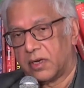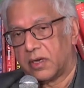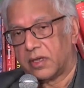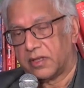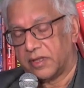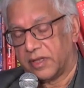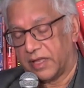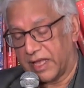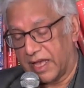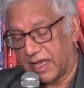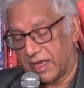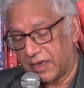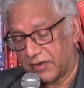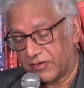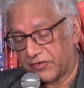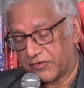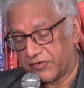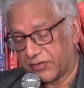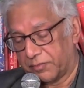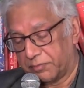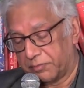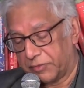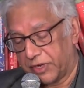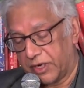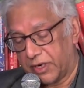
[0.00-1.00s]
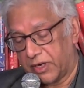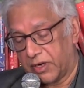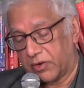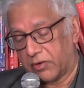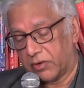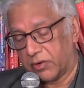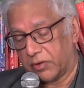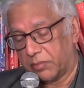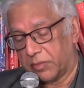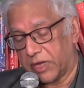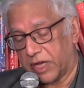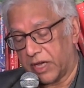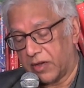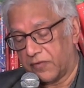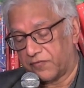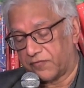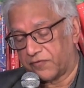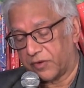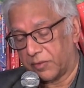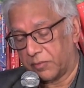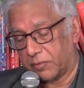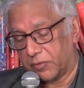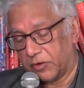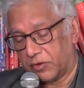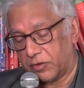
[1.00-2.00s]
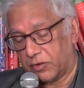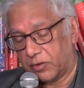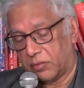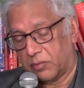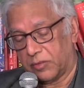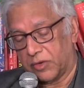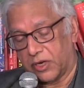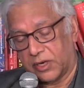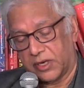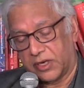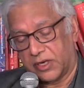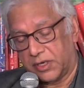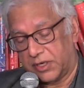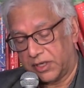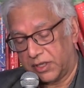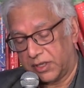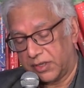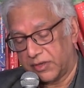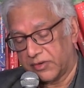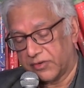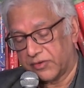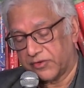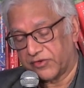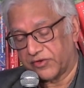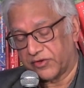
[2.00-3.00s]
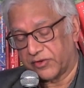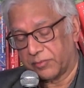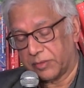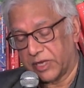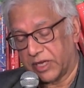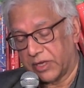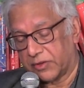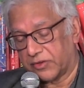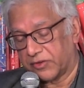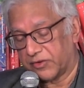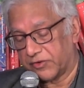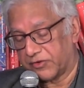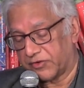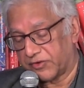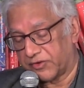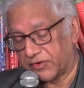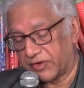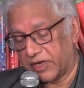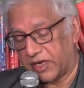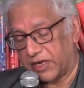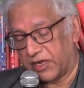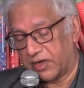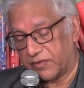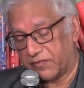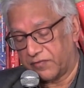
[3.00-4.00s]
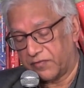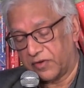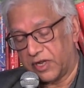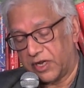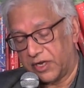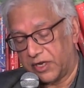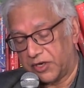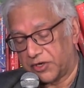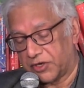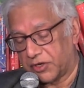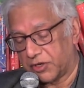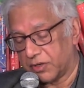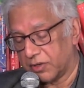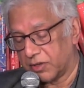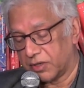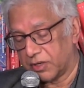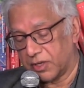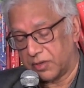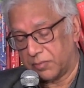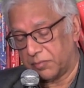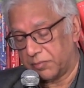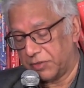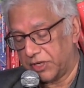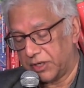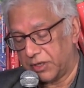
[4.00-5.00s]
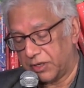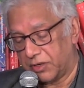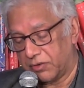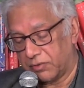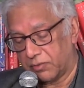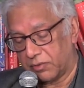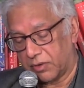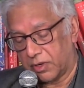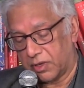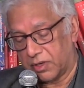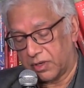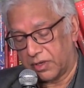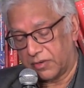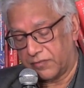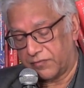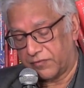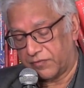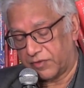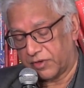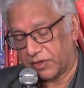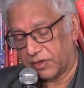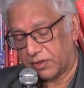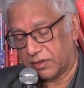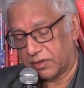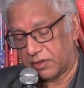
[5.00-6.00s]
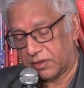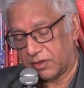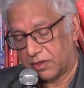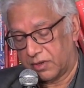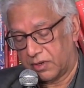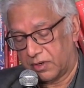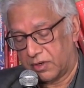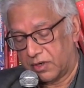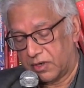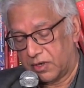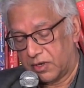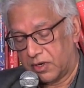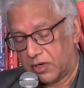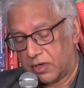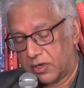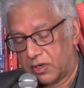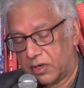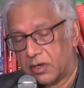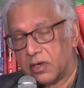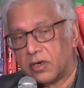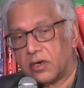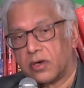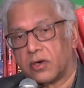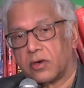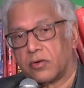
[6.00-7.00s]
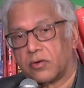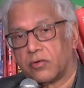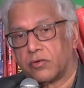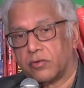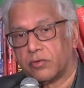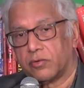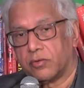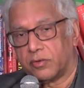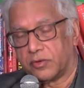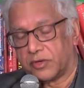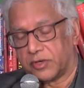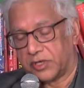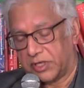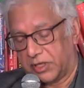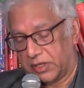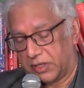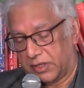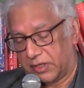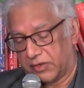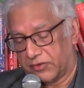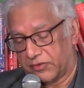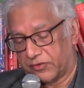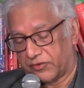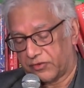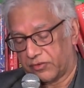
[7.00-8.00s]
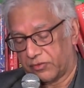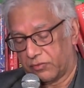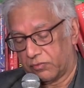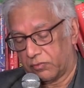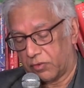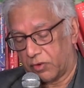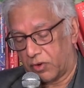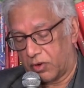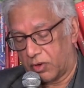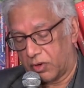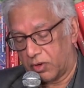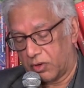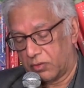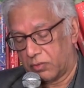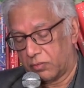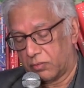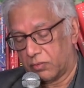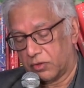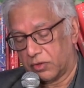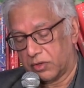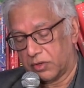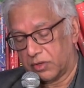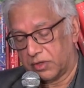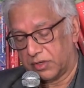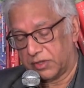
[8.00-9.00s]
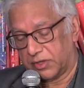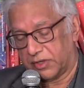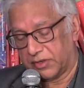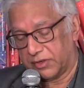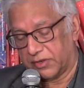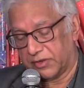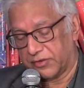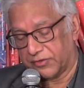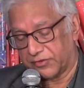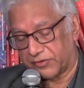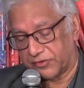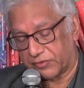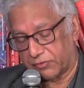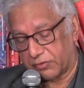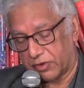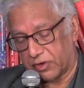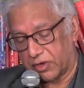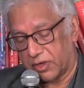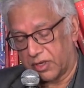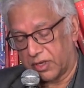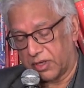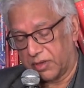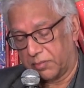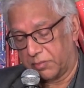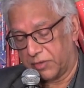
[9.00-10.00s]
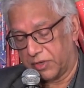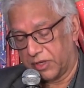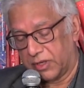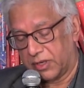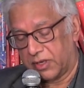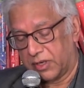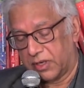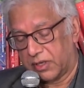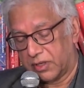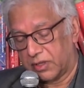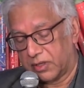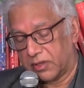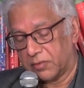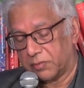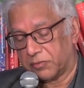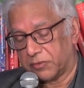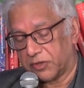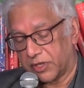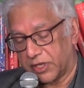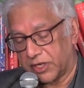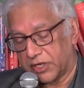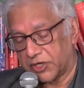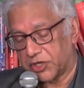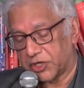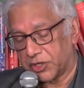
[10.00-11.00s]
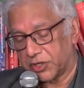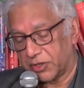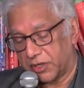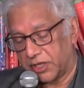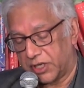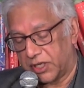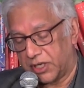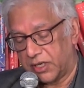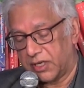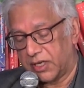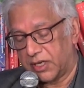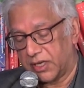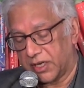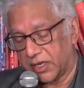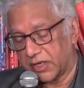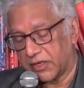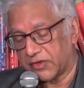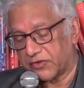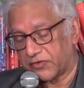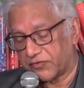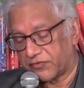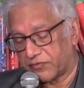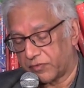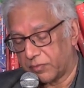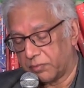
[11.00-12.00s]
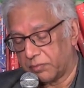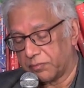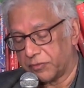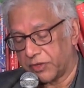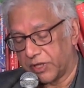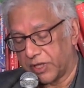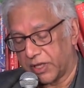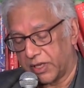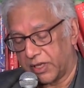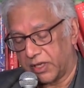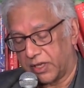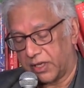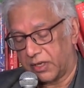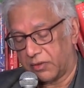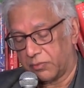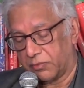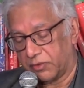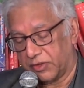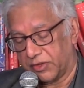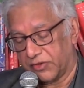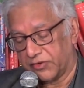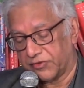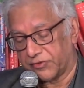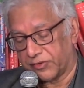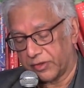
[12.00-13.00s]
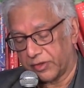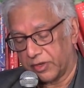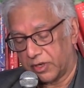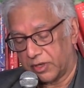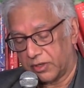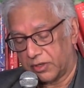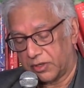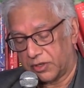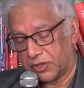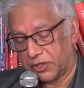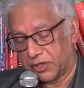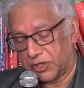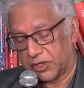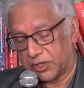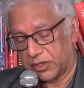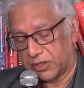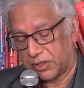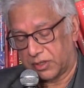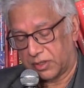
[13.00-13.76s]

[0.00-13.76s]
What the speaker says: That is a bear from whom ideas about the state of nature can be derived. Cruelty is the wrong word to describe the pleasure he gets from playing with his lunch.